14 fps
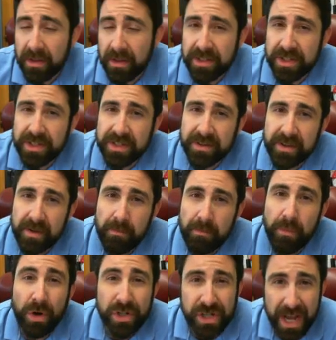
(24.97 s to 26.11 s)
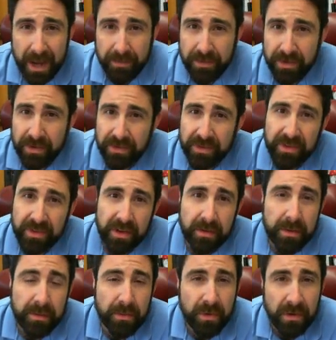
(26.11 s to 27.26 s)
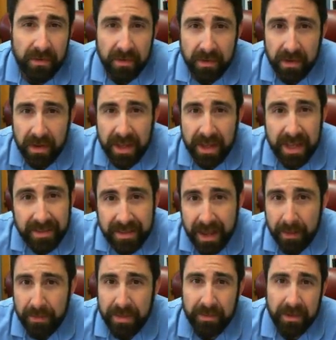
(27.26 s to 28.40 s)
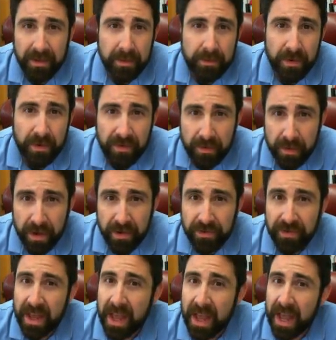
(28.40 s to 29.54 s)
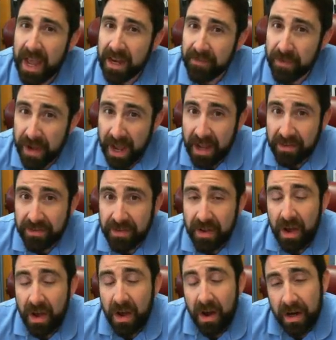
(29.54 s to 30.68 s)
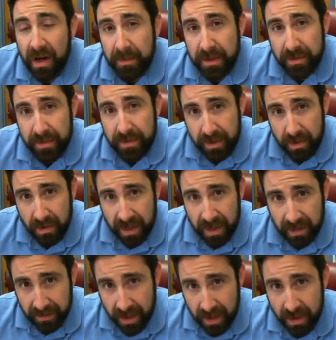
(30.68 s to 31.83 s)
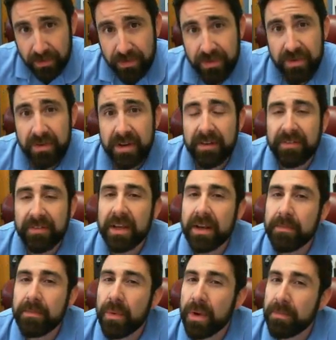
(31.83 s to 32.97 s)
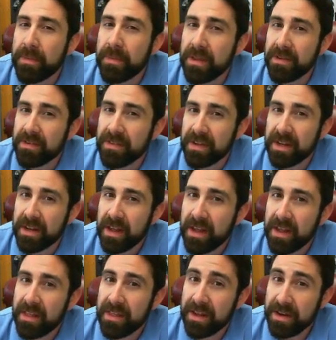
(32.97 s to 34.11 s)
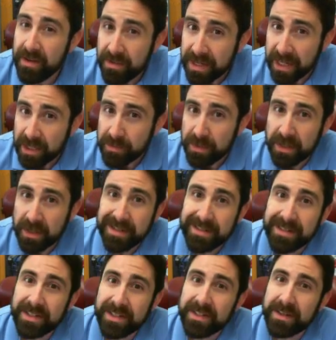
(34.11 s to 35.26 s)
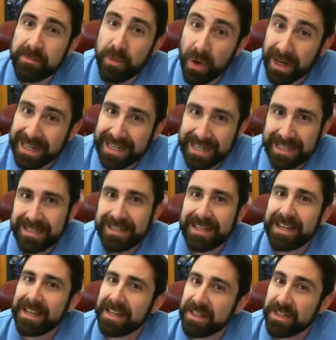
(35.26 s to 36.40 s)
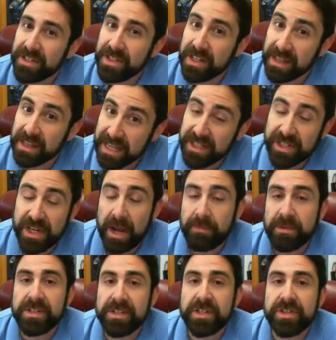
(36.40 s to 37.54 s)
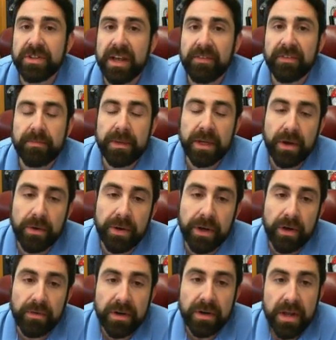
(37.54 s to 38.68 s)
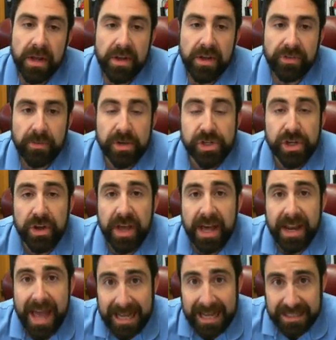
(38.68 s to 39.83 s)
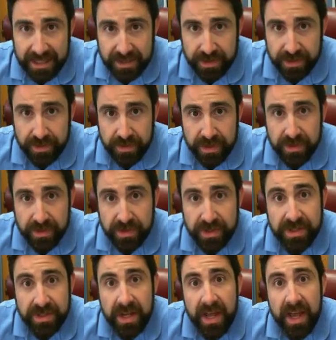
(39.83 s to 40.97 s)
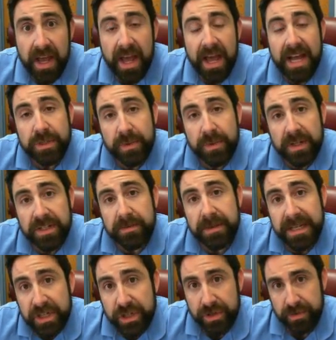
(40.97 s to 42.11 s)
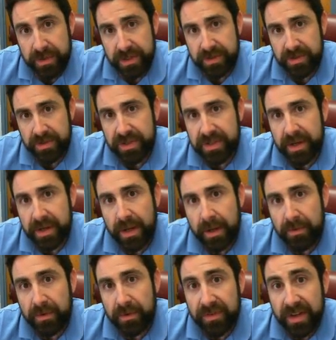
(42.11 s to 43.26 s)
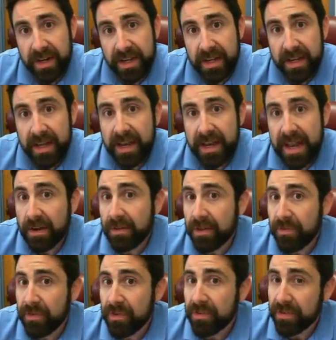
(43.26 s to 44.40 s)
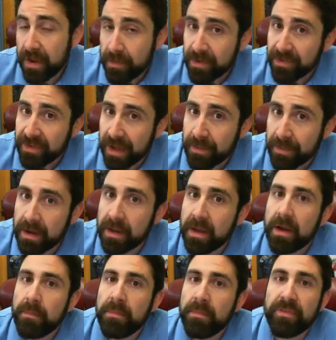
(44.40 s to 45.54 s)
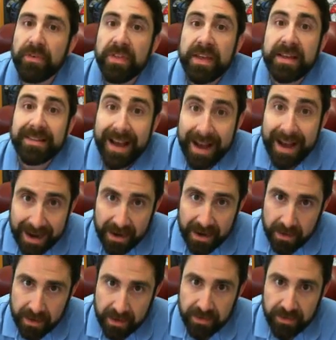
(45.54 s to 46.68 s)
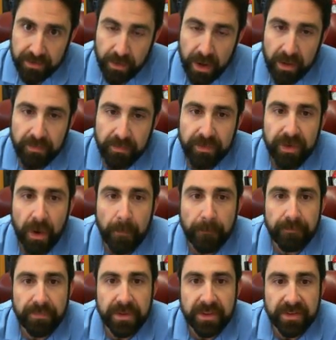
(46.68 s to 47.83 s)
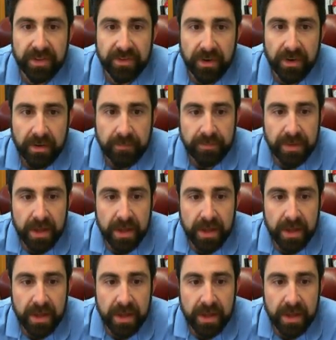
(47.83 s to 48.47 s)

It's just more chapters. It's a little bit more in depth, a little bit more verbose. And if you guys are going to be doing Cornell notes, you're definitely going to want to be using the new textbook because it's more condensed and it's just less chapters that you'll have to be going over. So I'm going to show you how to access those resources, as well as some additional resources that will help you study, not only for the summer assignment, but for the entire year as well. So let's get started.